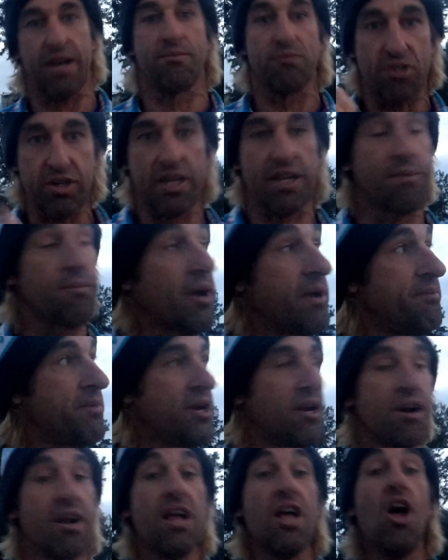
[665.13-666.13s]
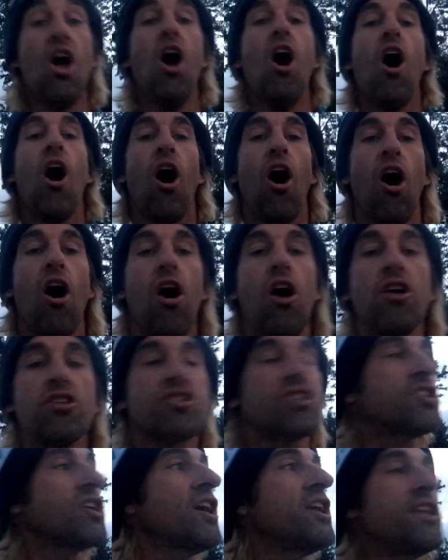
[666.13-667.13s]
I'm drinking my beer. All of a
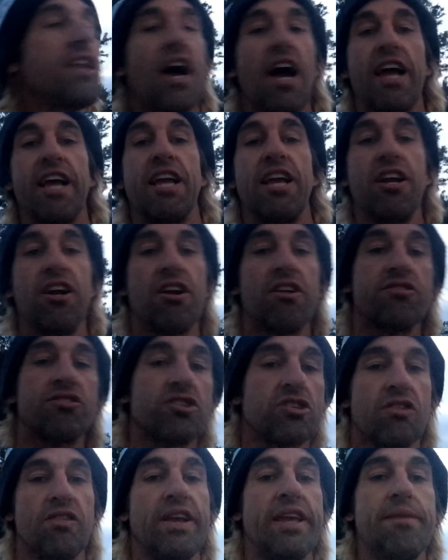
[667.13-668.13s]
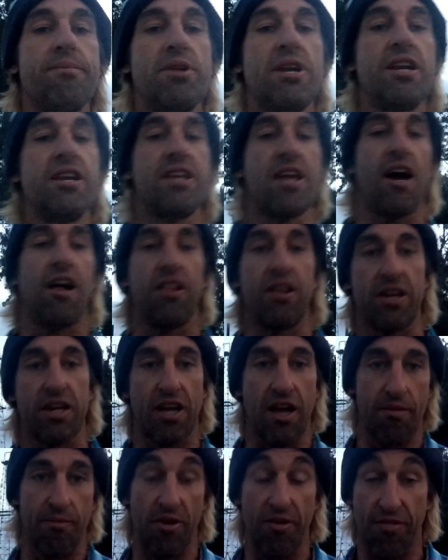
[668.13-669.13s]
sudden, I hear screaming and yelling
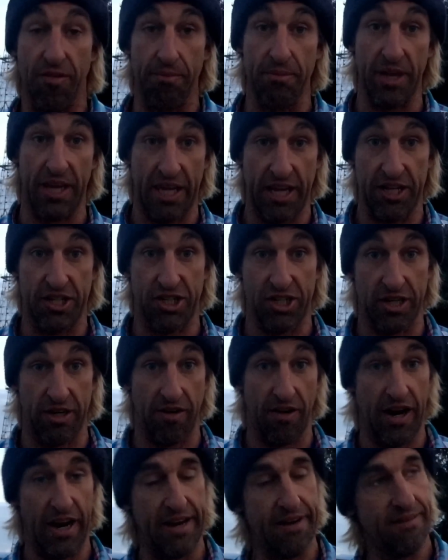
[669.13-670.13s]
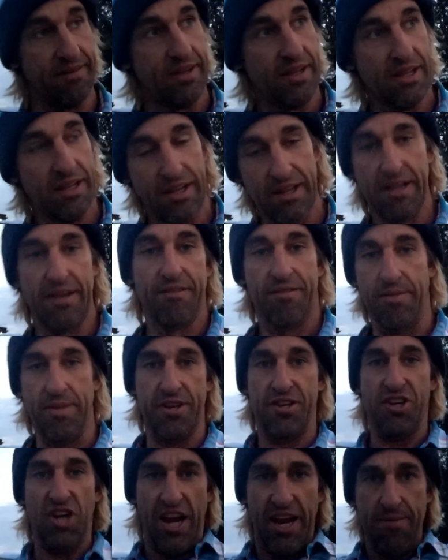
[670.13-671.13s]
coming from the kitchen, right? From
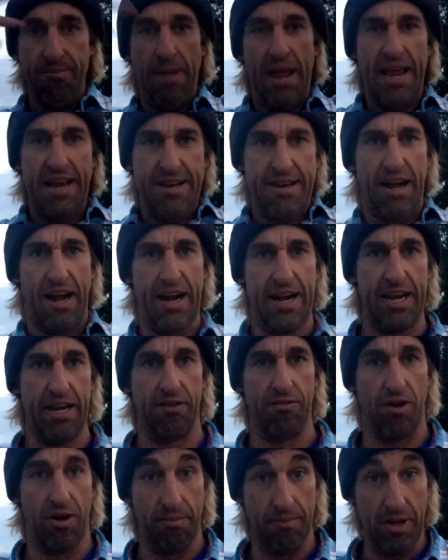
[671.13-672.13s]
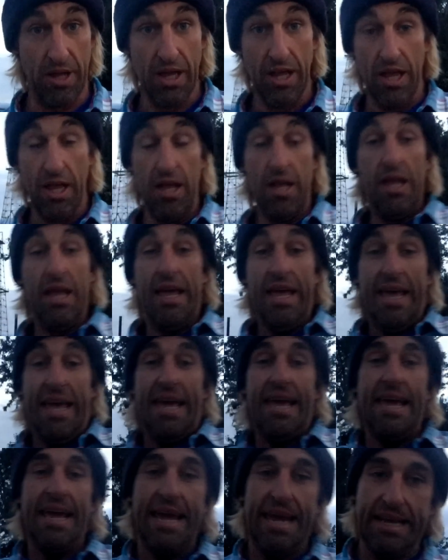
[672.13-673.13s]
the main dining room.
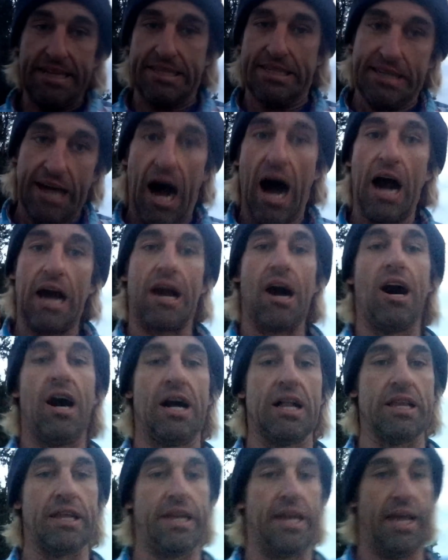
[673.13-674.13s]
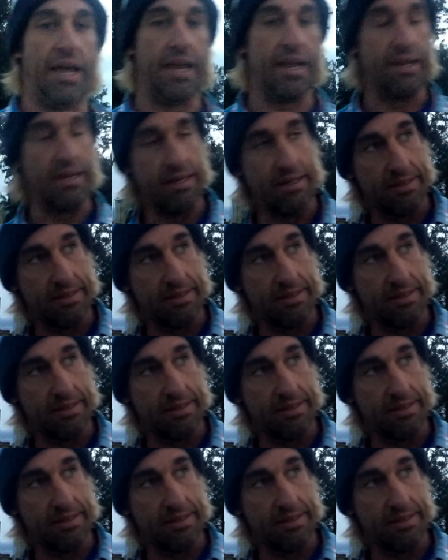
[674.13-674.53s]
It's Doc Holliday.